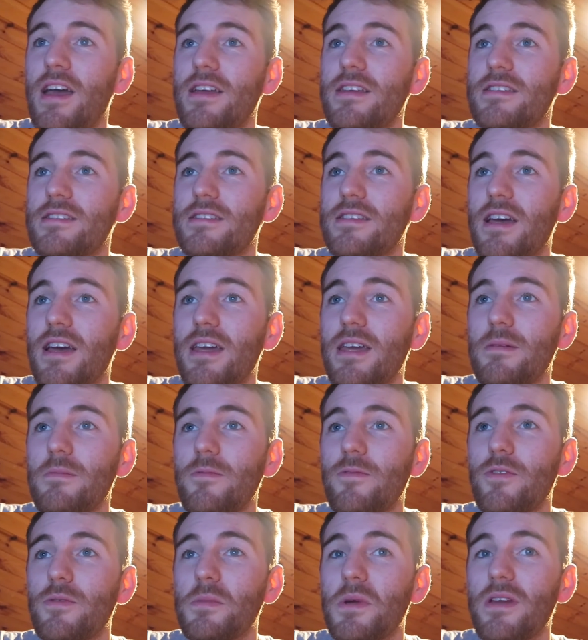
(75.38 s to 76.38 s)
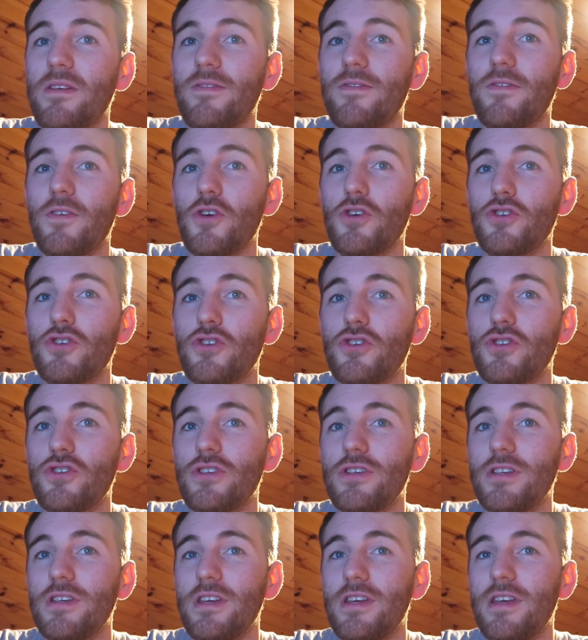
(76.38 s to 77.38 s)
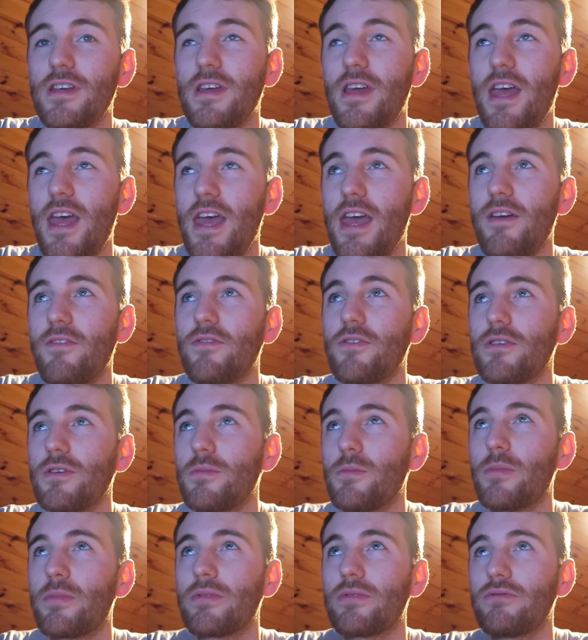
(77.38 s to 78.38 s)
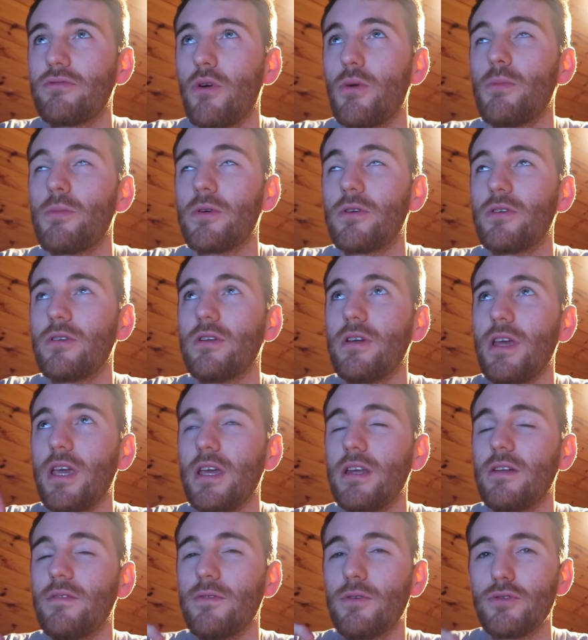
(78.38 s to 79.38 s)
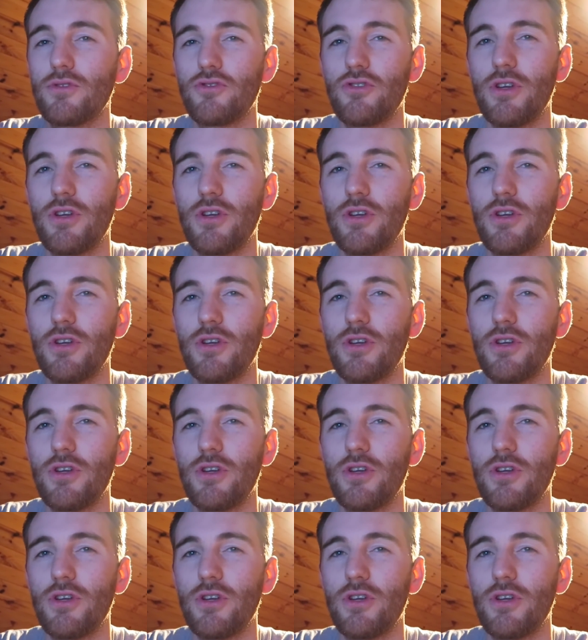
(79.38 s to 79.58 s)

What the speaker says: It's time for my first ever proper interval